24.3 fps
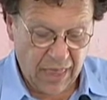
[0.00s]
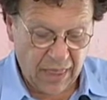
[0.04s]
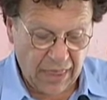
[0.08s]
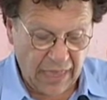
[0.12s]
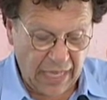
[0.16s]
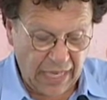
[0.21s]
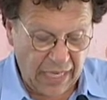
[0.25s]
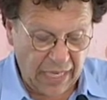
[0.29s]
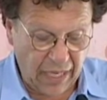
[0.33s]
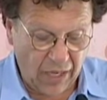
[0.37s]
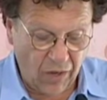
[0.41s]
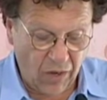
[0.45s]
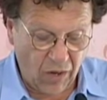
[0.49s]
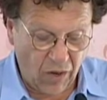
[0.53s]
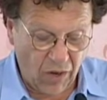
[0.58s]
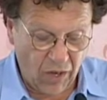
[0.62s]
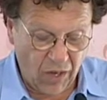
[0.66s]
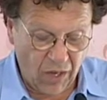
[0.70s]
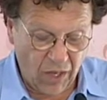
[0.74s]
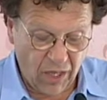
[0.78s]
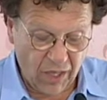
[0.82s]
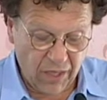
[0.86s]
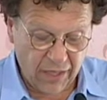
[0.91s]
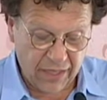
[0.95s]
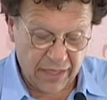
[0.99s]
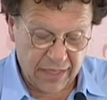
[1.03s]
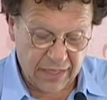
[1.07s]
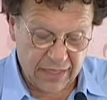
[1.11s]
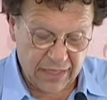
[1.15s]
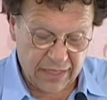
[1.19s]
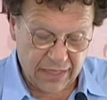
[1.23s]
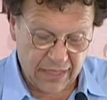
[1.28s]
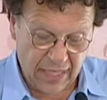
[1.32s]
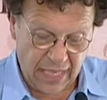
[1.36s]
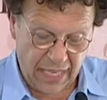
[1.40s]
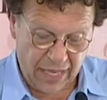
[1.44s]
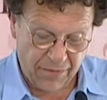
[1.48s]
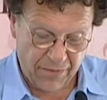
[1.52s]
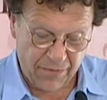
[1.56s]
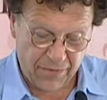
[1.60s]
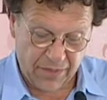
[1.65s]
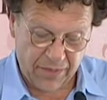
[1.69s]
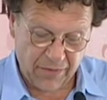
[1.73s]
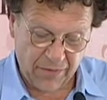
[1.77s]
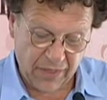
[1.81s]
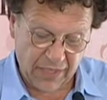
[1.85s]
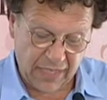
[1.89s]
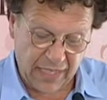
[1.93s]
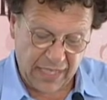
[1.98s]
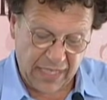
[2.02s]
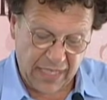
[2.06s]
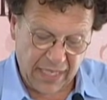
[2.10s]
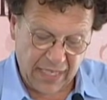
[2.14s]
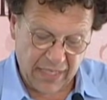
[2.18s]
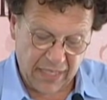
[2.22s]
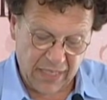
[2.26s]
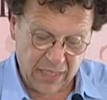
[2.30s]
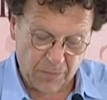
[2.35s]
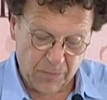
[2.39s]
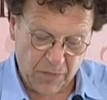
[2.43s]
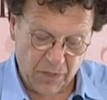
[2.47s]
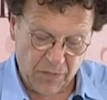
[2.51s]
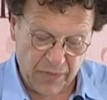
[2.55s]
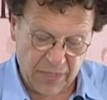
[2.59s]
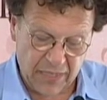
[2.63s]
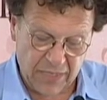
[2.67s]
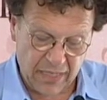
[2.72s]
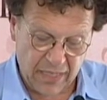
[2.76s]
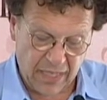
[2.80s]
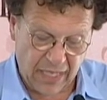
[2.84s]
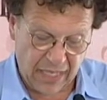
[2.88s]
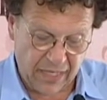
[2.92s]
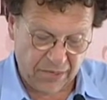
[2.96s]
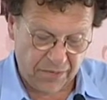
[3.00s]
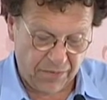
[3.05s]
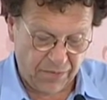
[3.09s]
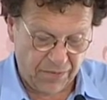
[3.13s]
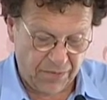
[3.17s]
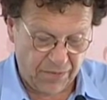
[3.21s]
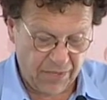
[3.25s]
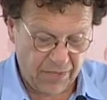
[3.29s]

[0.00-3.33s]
they are all that is left of the kingdom of his life.